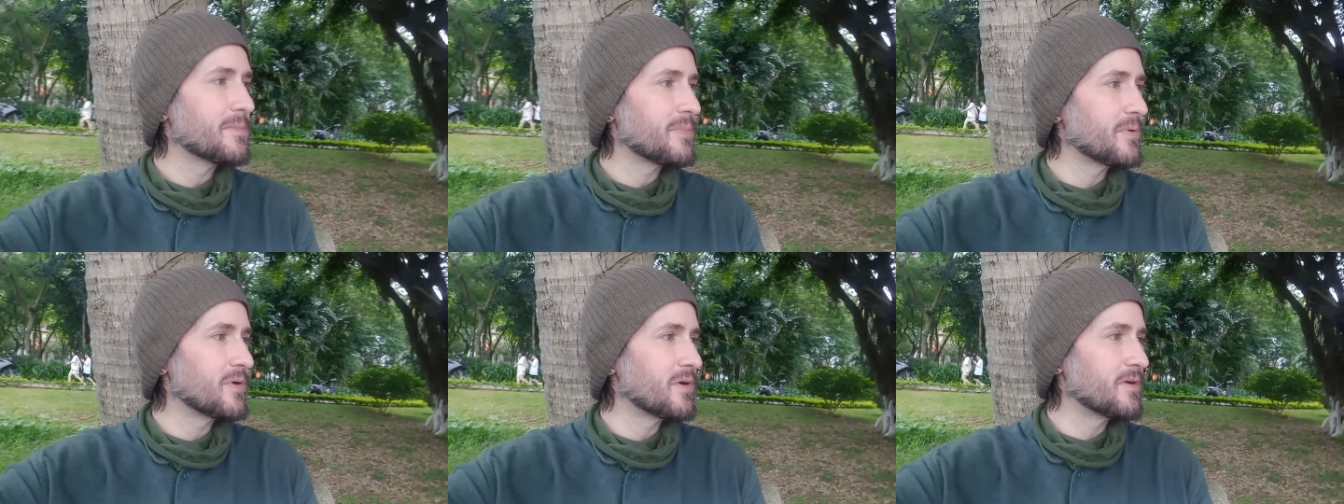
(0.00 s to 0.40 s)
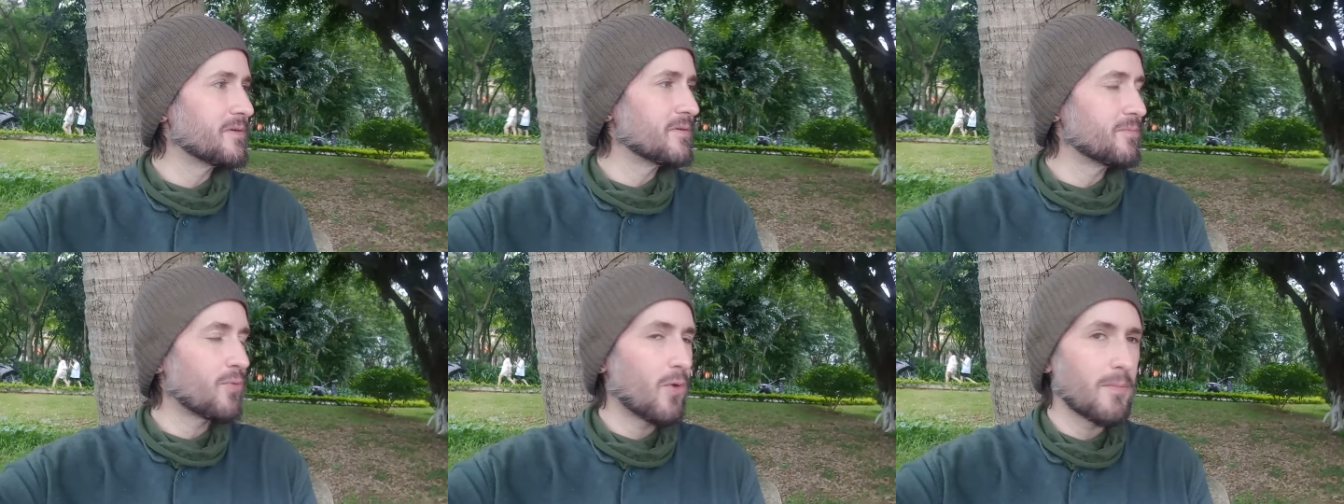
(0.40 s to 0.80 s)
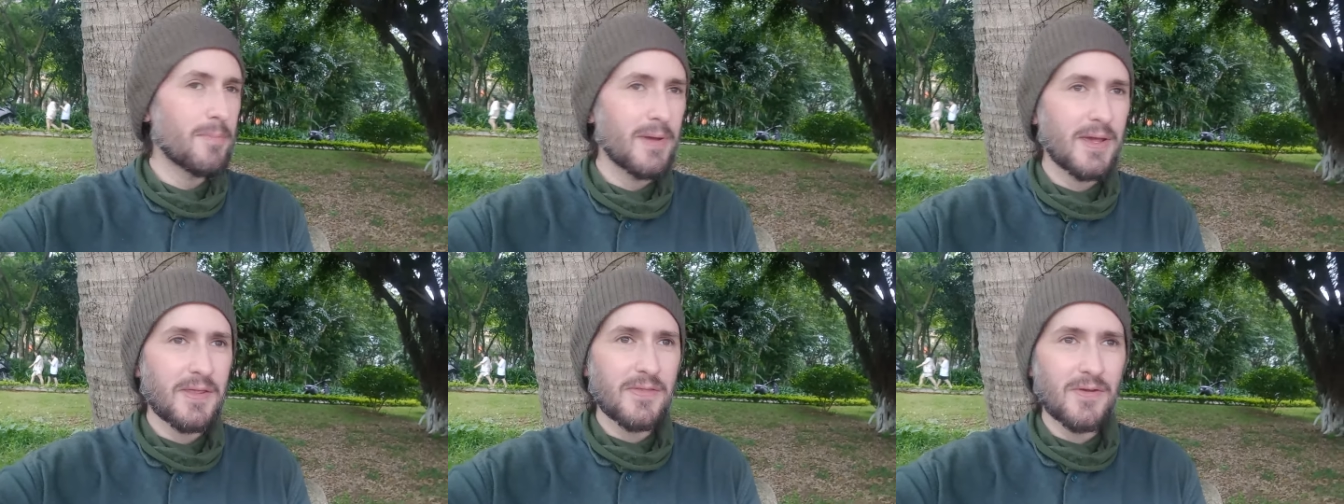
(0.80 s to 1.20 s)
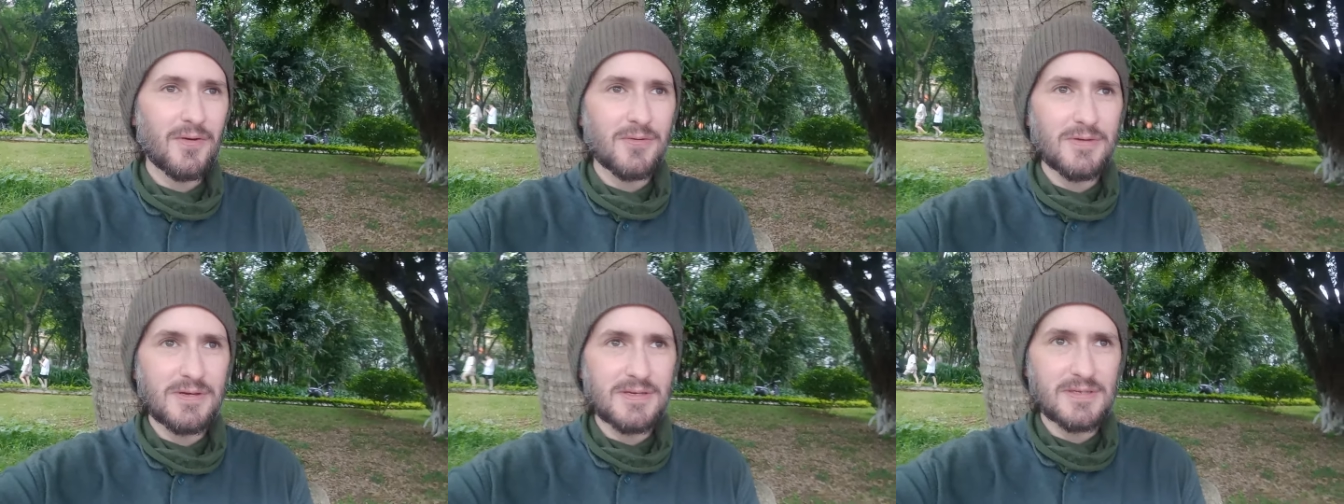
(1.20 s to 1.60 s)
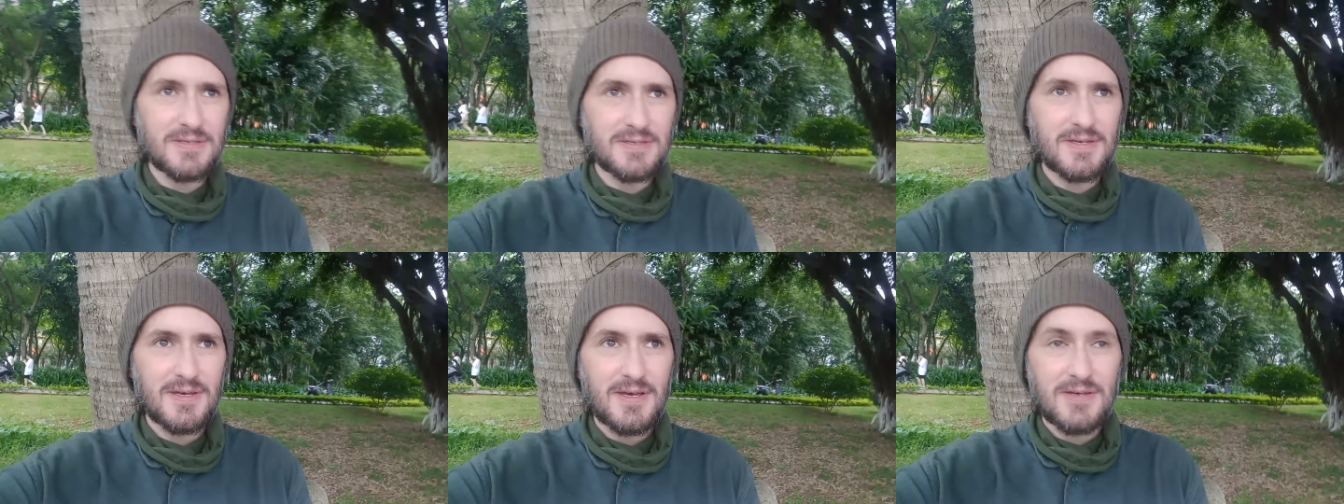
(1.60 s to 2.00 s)
But point being, though,
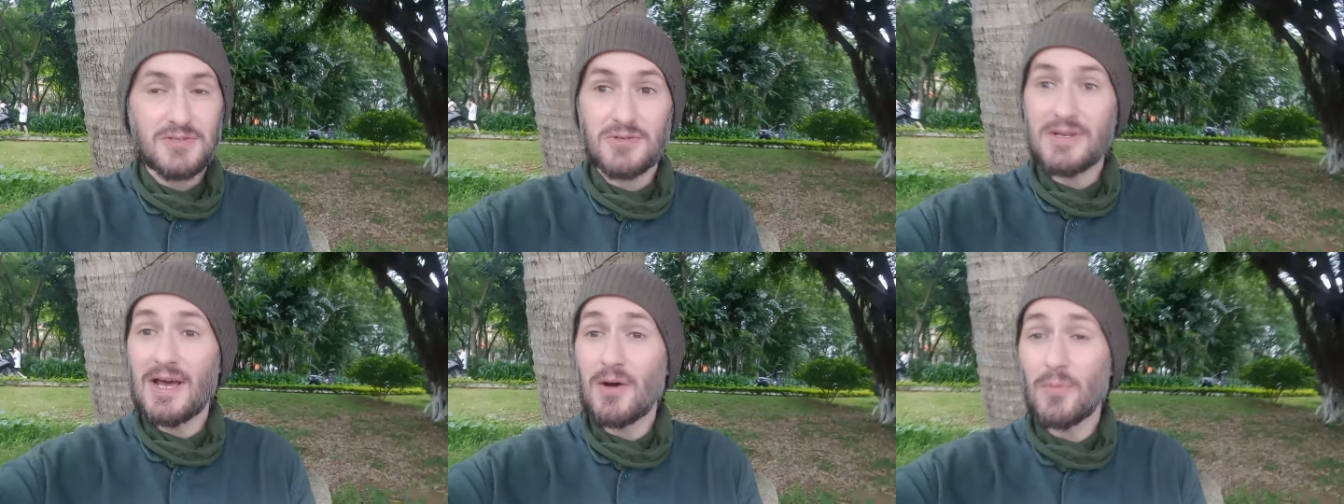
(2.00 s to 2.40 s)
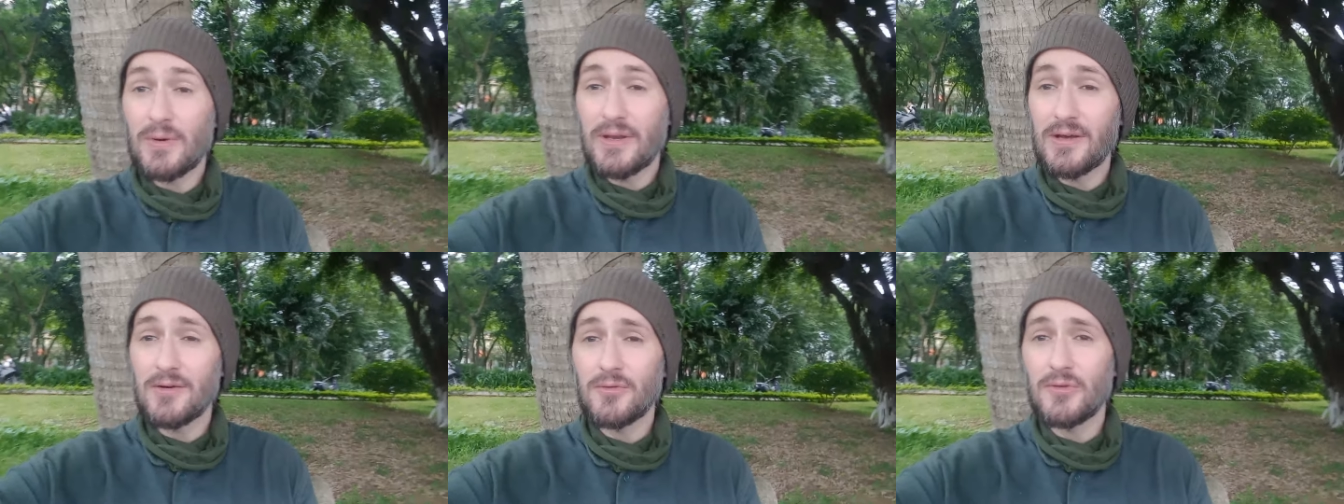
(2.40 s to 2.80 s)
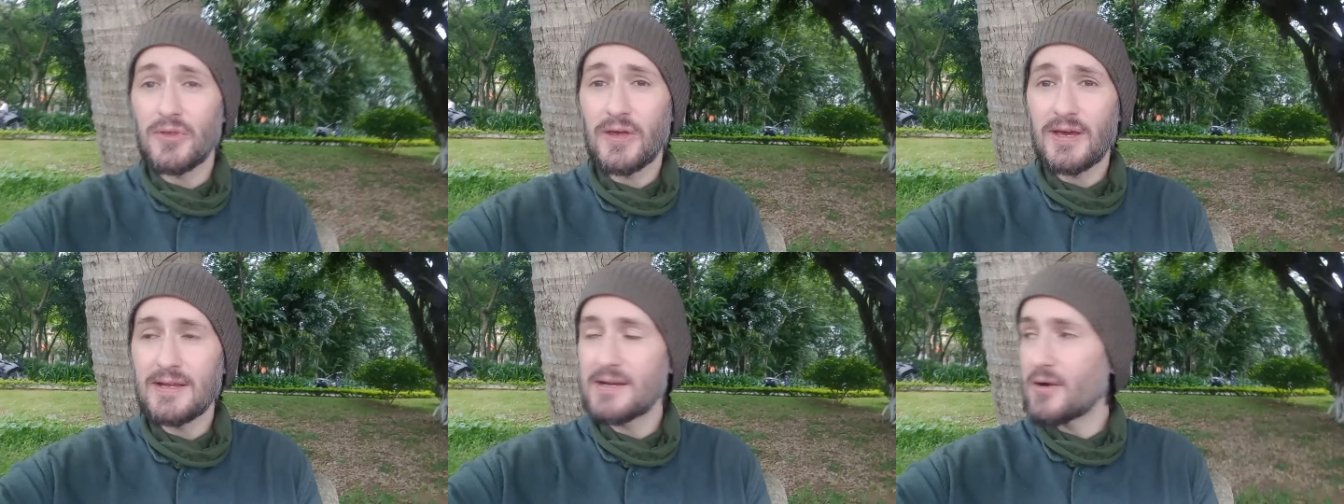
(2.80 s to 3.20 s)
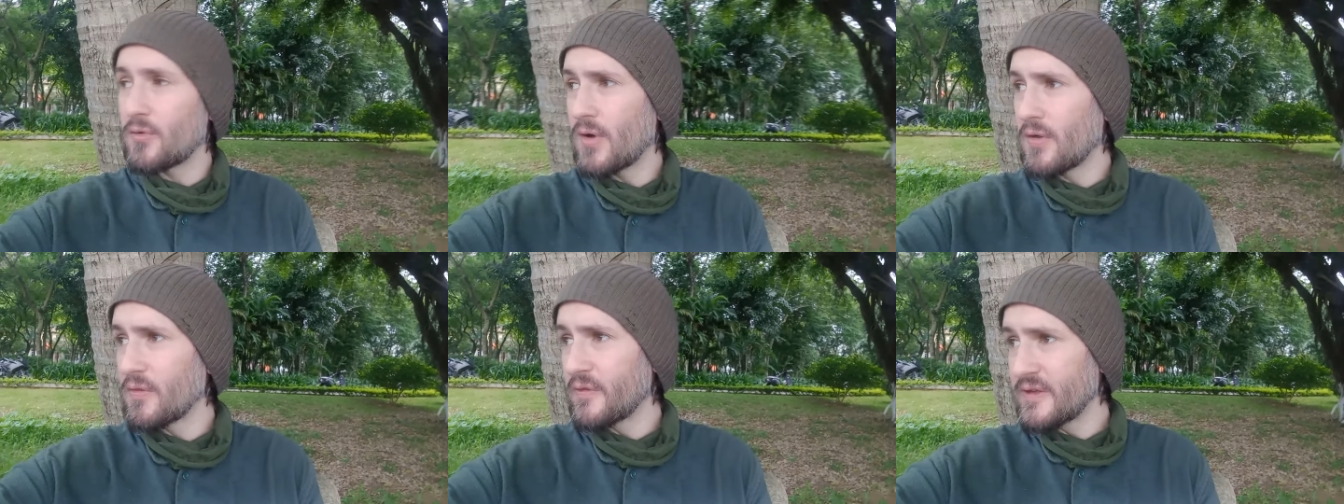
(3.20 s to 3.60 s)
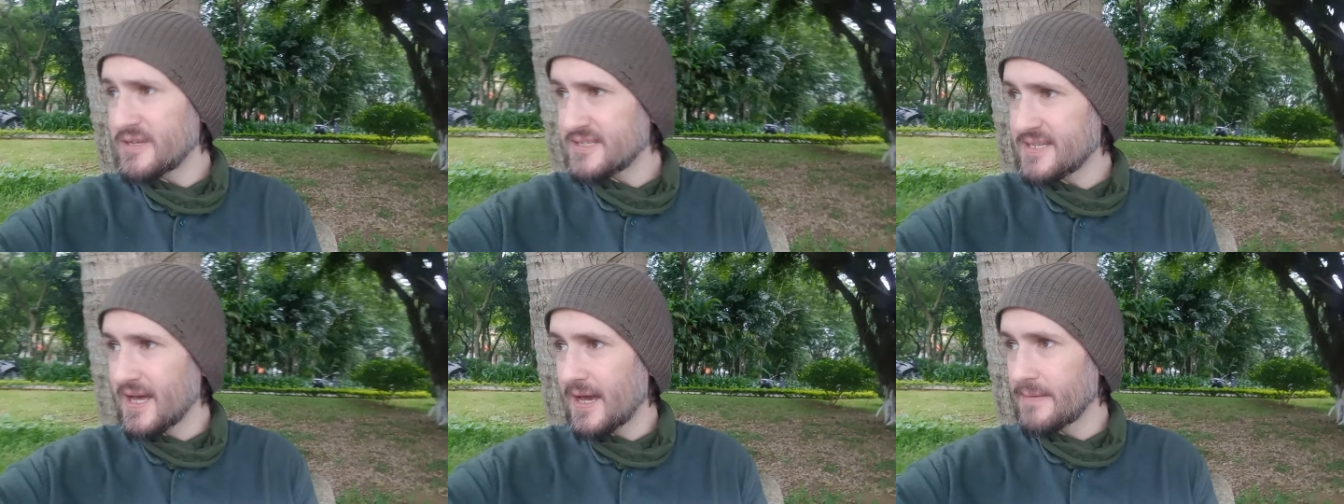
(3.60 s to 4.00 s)
is so now we know that around
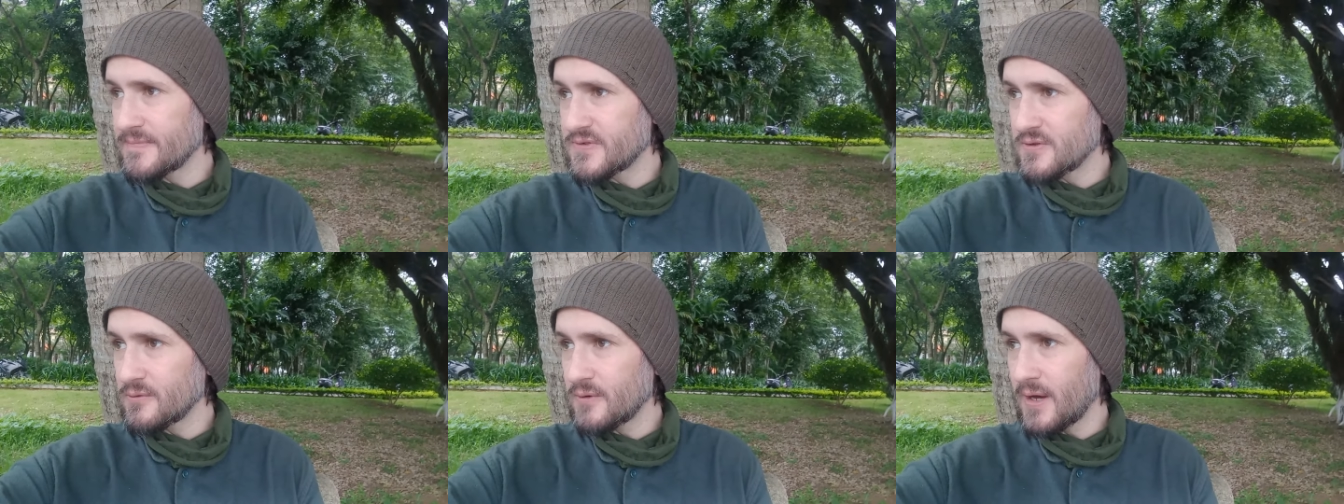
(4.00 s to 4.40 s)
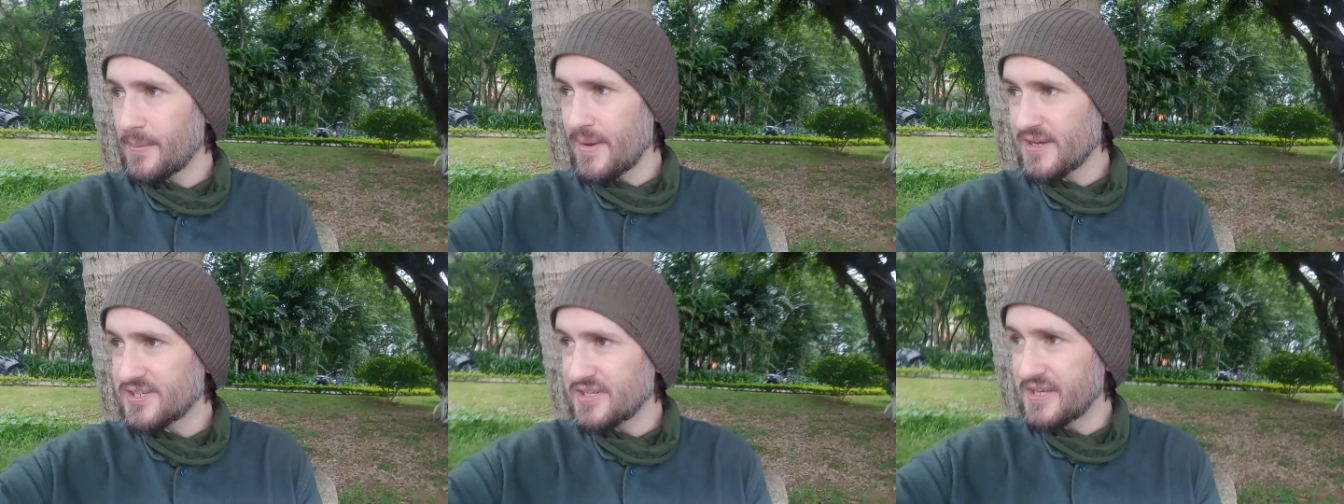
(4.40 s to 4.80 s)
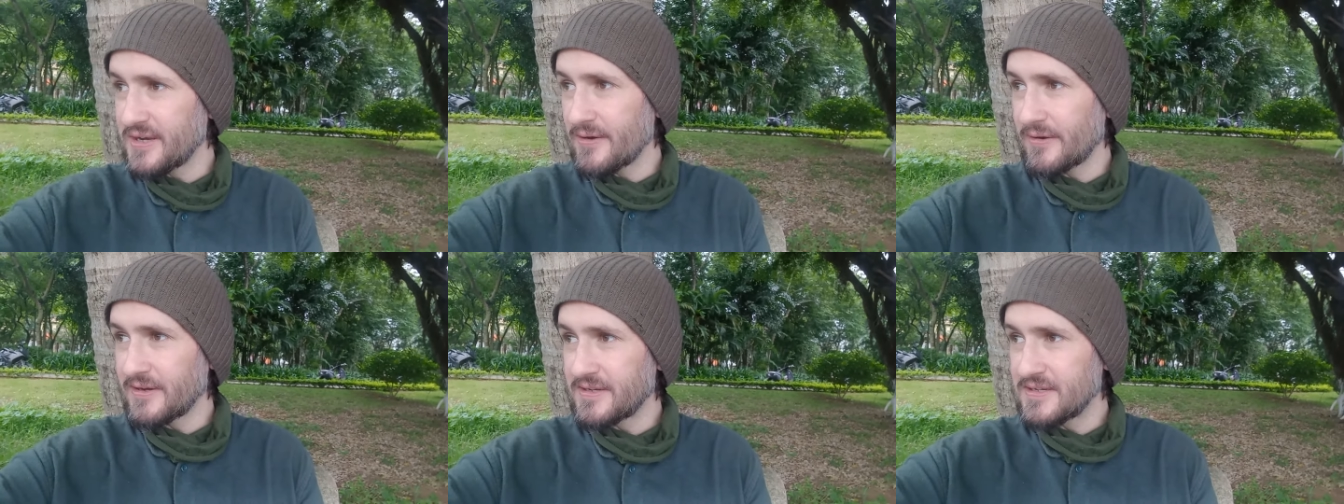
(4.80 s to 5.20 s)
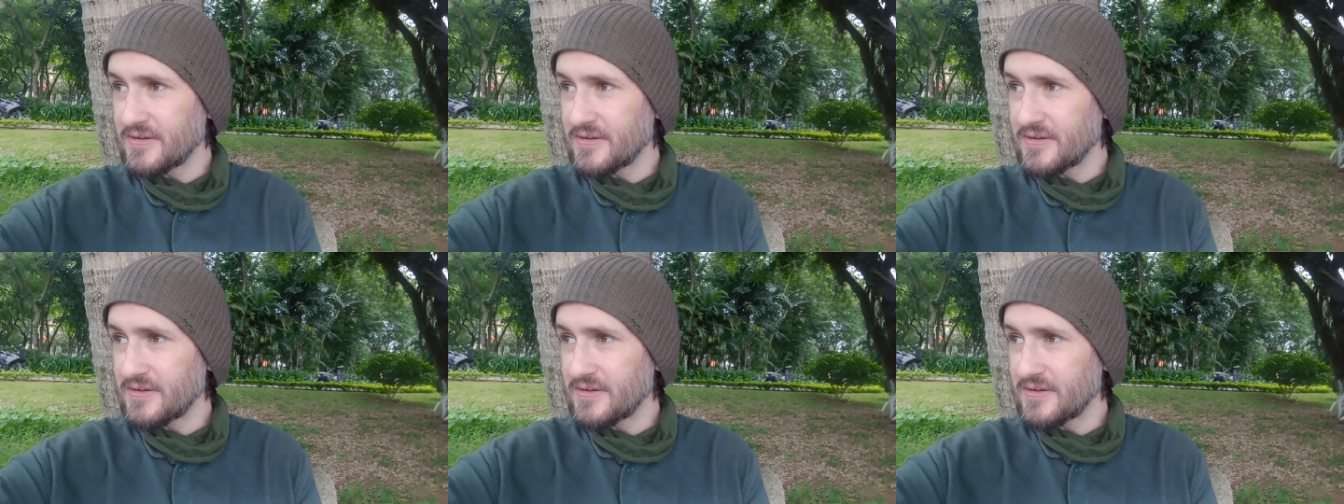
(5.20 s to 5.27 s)
this time, so I'm actually here at a